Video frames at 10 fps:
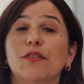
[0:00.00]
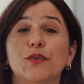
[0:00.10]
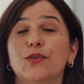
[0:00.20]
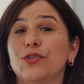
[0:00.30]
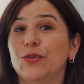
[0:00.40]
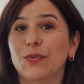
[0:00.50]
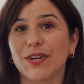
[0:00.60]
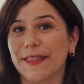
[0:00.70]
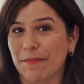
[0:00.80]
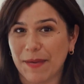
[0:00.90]
Of course, you will
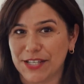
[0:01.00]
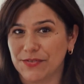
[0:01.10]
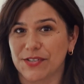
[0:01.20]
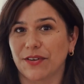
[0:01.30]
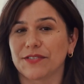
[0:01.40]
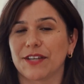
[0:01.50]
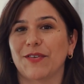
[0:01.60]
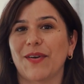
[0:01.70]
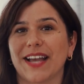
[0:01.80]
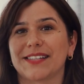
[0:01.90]
get the best results if
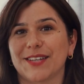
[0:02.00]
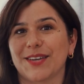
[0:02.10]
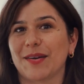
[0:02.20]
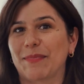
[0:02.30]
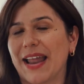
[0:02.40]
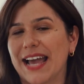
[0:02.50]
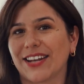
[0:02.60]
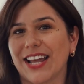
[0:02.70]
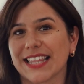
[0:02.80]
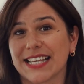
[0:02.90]
you execute a
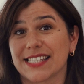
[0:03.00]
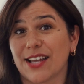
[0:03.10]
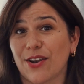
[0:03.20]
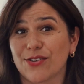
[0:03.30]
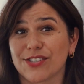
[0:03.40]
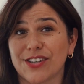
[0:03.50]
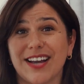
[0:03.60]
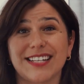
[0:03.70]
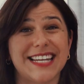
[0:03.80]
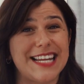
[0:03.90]
plan like this
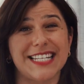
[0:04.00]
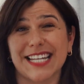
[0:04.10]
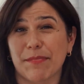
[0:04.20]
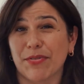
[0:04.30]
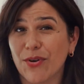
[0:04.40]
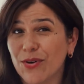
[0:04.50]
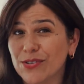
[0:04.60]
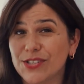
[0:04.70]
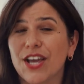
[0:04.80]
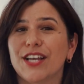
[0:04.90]
alongside an in-depth
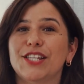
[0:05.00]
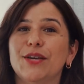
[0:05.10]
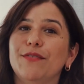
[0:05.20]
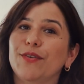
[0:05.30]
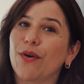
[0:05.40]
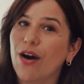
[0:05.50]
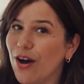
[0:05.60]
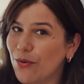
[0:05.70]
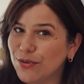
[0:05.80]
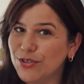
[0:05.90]
course. So if you
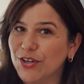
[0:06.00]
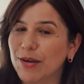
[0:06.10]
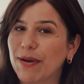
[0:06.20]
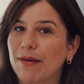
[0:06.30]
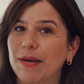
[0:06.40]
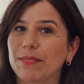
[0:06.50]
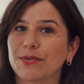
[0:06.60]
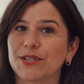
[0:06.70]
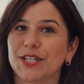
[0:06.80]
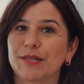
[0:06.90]
are wondering about my
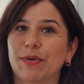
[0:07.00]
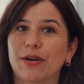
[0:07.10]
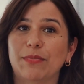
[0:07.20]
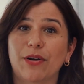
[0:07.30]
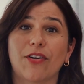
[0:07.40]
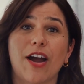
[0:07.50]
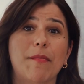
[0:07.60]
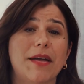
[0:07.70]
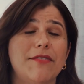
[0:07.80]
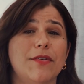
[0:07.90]
Portuguese Pro
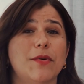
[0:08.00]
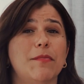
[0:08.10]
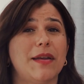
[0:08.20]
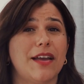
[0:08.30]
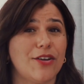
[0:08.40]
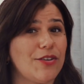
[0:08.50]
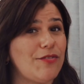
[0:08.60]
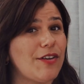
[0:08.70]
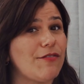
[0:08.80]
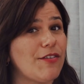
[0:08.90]
program and if it would be a good
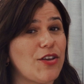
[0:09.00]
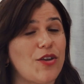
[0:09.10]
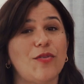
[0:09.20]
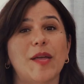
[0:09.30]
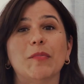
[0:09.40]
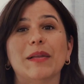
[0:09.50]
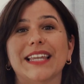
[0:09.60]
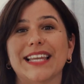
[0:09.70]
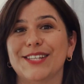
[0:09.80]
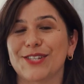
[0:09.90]
fit for you, then
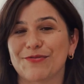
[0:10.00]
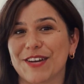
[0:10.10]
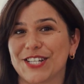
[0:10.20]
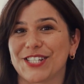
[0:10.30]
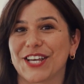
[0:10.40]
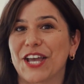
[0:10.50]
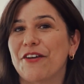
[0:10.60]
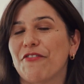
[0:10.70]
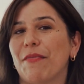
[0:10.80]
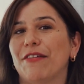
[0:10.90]
please do register
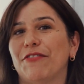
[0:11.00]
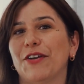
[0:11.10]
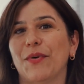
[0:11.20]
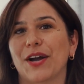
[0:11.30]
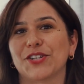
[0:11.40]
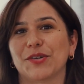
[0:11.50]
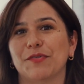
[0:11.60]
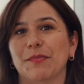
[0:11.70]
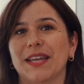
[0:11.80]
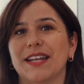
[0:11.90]
for my free workshop
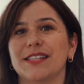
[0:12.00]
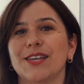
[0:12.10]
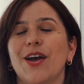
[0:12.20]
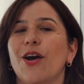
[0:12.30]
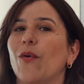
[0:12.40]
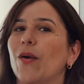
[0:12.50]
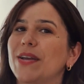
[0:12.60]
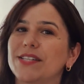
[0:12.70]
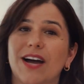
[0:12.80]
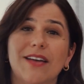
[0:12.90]
for beginners, where
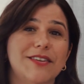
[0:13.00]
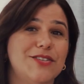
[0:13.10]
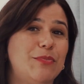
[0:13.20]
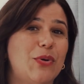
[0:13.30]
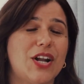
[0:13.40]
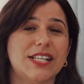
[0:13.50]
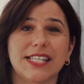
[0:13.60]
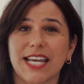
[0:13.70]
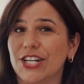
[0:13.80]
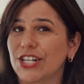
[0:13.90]
we dive into
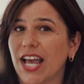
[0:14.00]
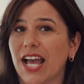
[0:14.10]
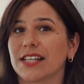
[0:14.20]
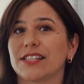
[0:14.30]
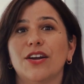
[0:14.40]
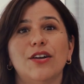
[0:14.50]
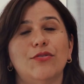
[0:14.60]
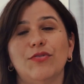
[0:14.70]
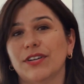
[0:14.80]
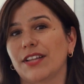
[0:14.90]
pronunciation hacks,
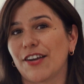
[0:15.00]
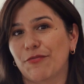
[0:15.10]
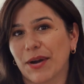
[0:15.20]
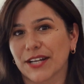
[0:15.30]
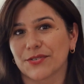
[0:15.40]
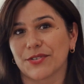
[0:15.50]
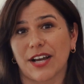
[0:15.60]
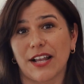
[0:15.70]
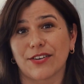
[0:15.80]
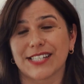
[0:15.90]
real-life practical
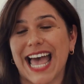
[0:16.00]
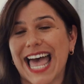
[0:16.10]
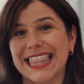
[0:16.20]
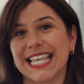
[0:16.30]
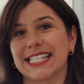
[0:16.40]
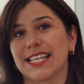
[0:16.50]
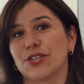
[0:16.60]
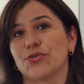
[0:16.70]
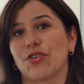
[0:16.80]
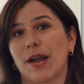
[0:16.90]
dialogues and the
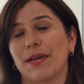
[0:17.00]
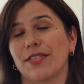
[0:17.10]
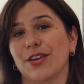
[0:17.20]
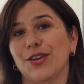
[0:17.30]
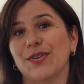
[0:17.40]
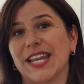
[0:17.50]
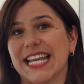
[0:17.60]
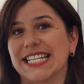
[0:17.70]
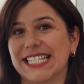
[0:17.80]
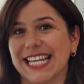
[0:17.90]
essential grammar that you
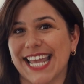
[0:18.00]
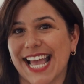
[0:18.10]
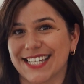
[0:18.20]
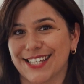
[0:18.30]
need to get